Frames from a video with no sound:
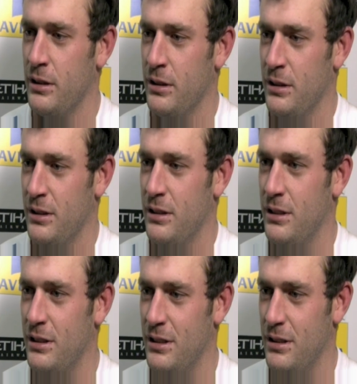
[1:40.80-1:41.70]
Now we've got to talk
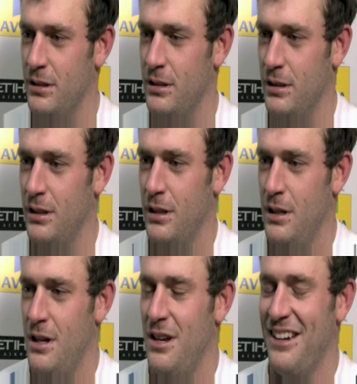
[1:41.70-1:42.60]
about your drop.
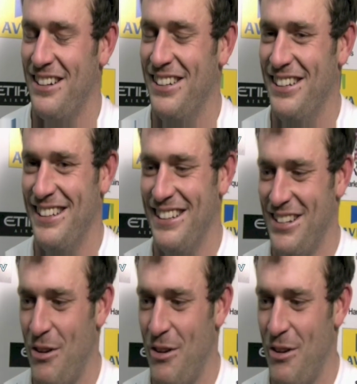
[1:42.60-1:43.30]
What did you say to